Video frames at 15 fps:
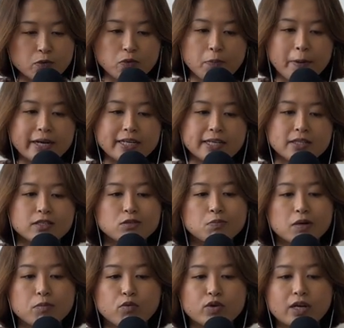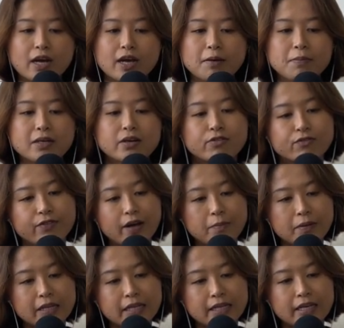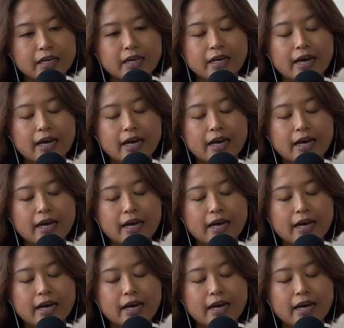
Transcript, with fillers: we might need to spend more time in our family,